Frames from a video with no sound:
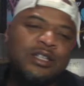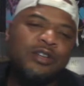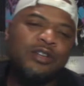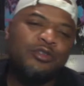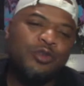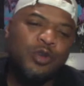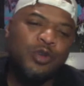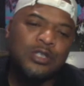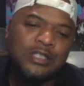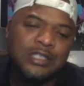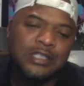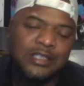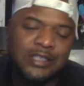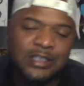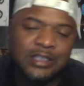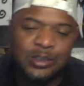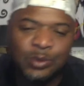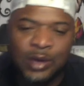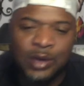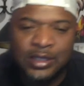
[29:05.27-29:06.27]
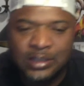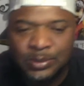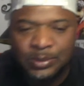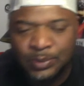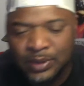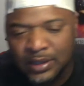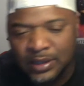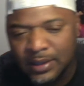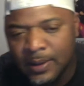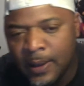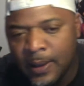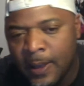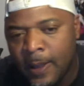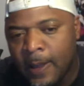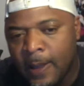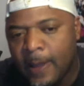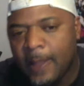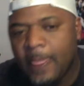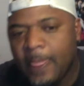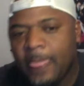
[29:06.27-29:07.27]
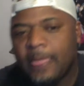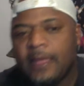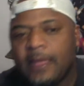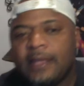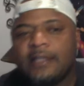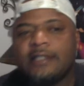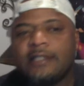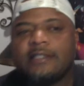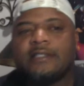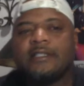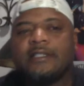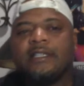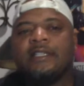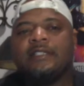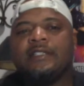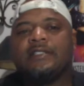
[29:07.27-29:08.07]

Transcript: an unfortunate situation, but it's